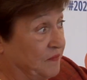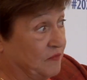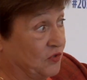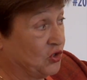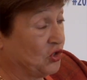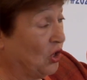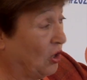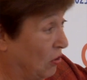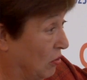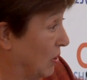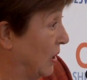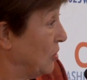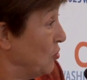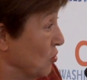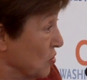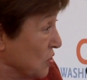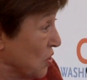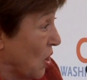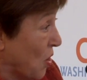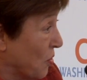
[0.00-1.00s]
So,
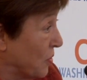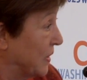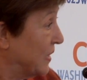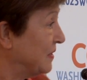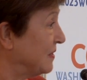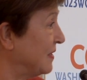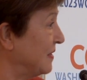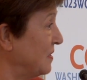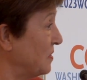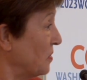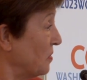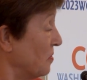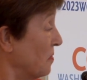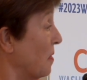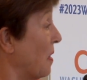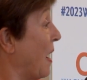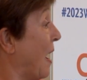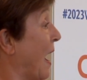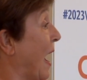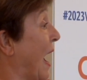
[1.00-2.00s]
you know it, you
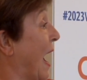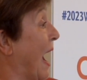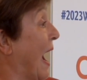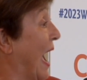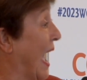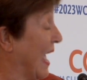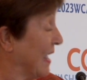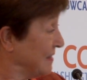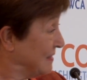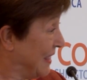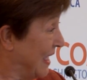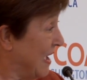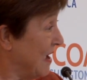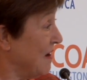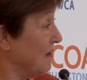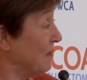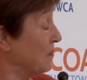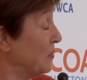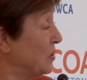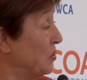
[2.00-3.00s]
know. And
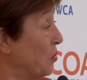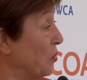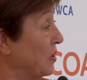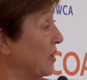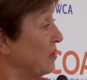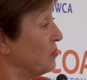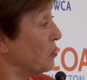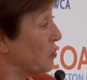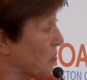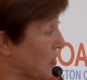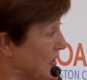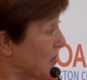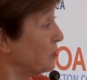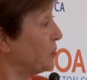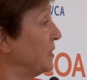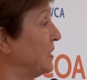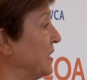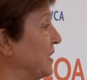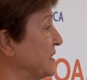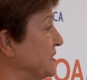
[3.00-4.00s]
there you can work
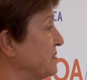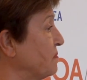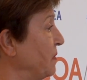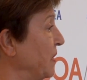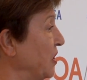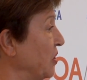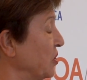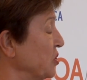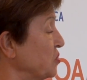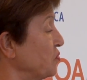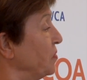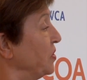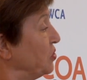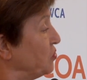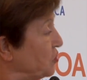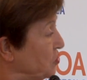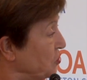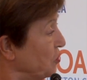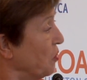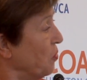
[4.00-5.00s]
with us, because we
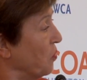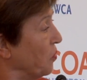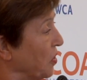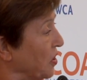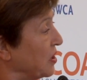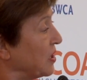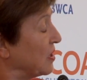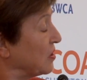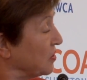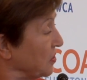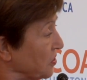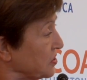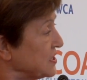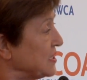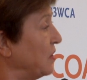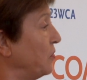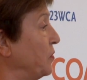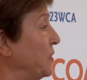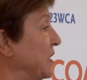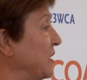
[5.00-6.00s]
do work
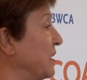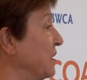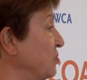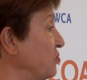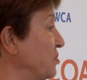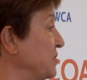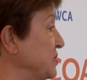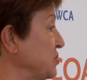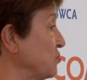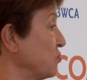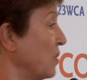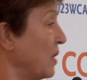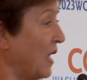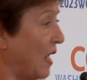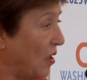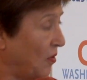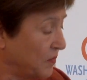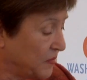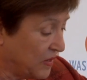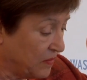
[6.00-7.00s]
closely with countries to
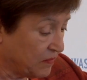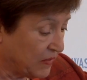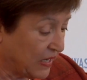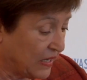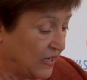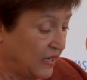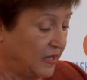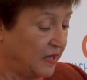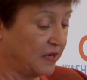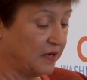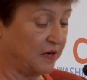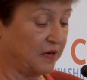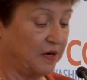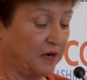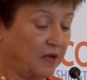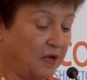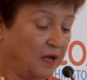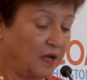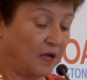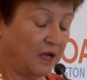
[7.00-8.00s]
help them clear
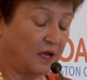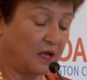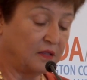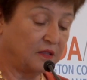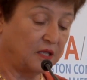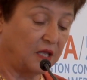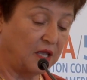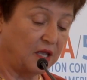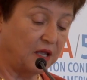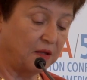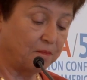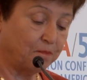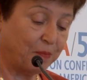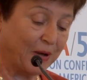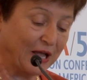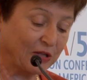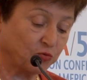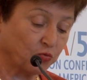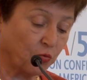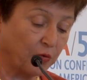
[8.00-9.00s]
the
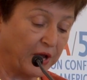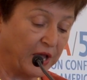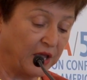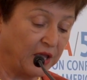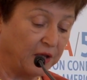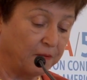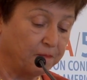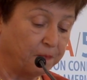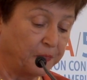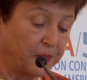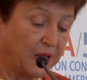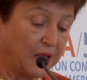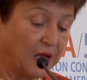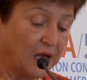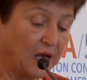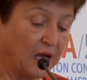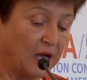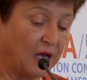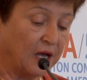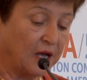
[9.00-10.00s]
pathway
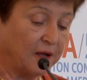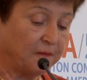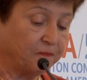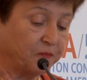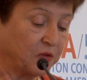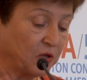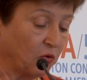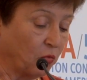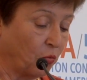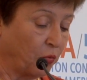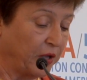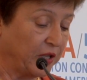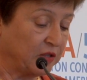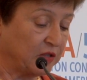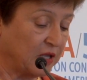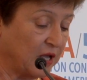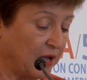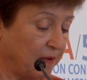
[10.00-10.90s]
with